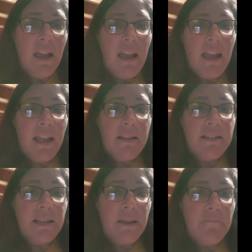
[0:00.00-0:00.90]

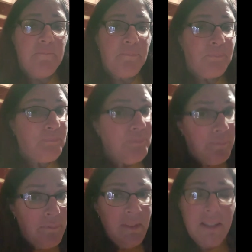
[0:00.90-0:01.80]
And
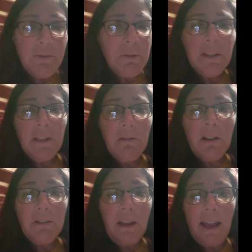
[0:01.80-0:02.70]
it's really no
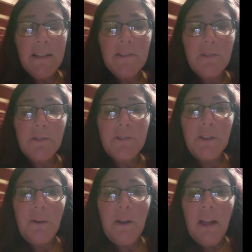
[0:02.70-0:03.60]
other hassle.
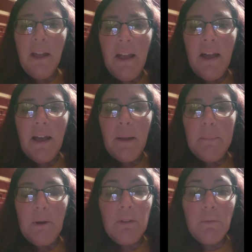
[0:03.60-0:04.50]
So
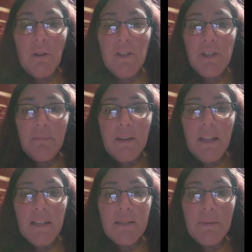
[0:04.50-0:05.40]
only one
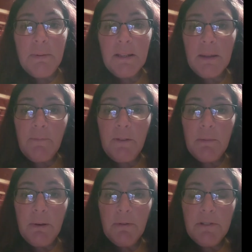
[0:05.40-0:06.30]
shipment has to be picked up
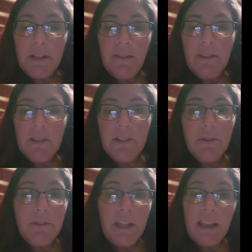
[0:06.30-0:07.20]
from the post office.
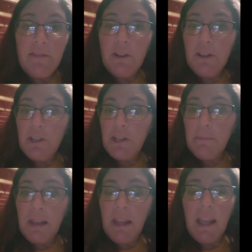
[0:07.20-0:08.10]
You save on
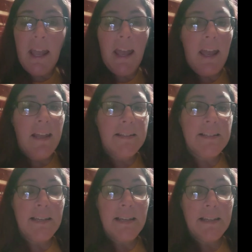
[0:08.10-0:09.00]
shipping
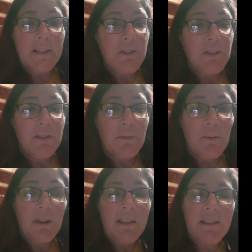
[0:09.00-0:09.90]
and it's just
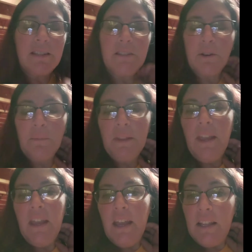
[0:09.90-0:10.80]
super easy. So
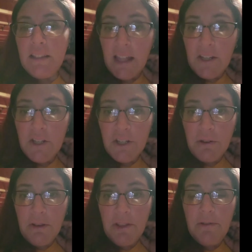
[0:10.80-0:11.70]
let us
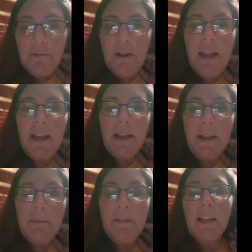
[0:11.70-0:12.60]
show you,
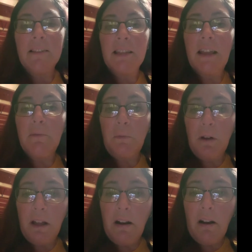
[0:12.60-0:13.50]
like I said,
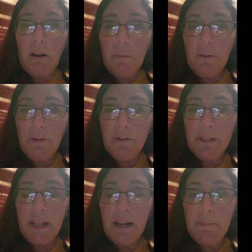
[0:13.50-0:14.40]
what our brooder
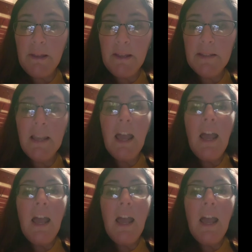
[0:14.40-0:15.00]
setup is.